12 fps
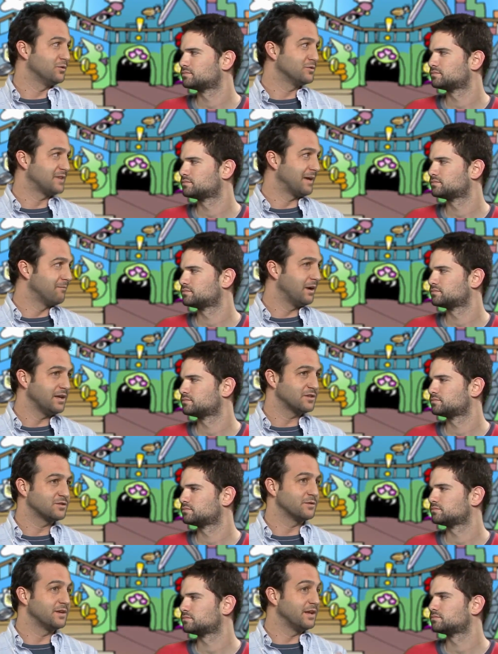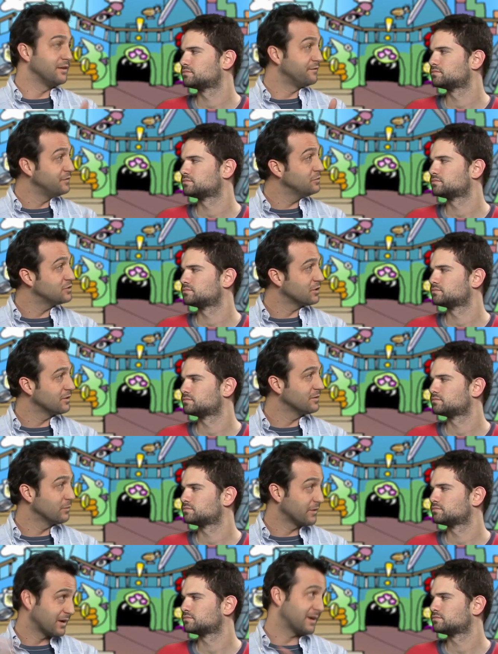Speaker 1: to lose that money. So in the, in the future,
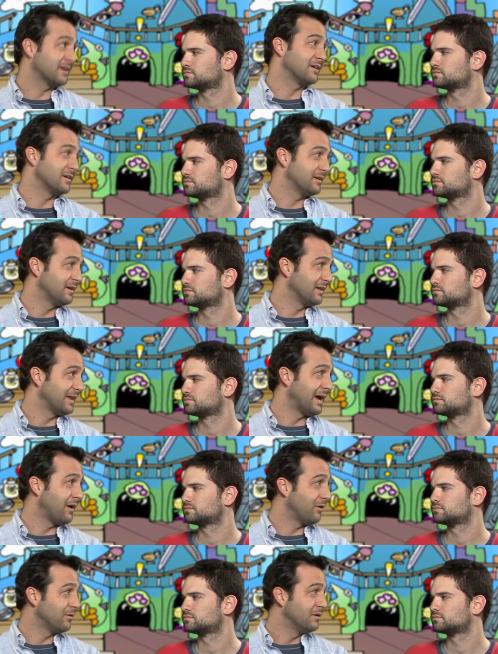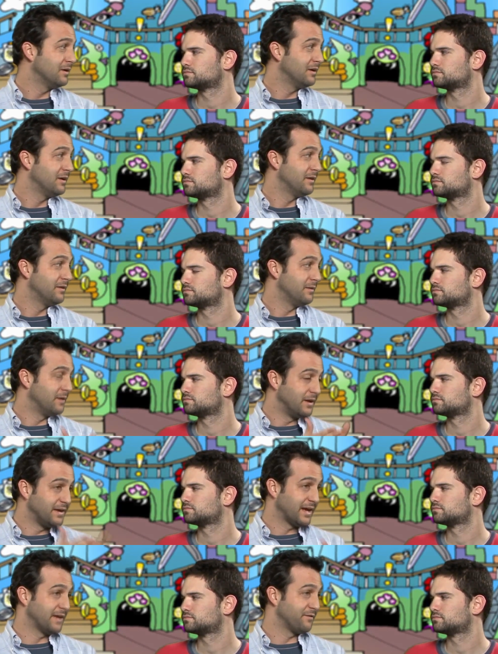we're not going to allow a
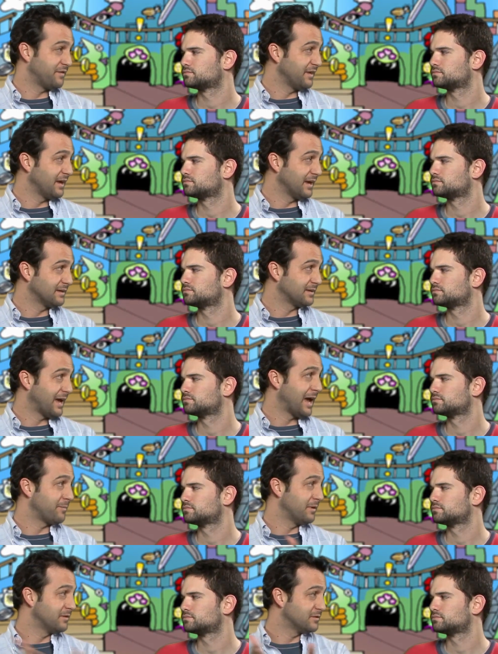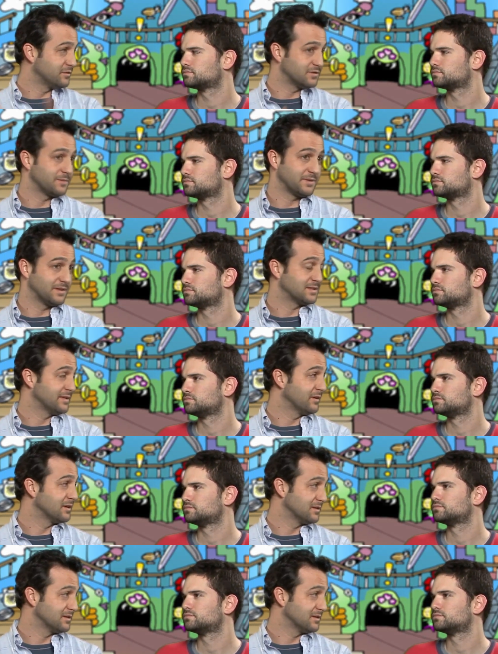negative thing to happen to something that's giving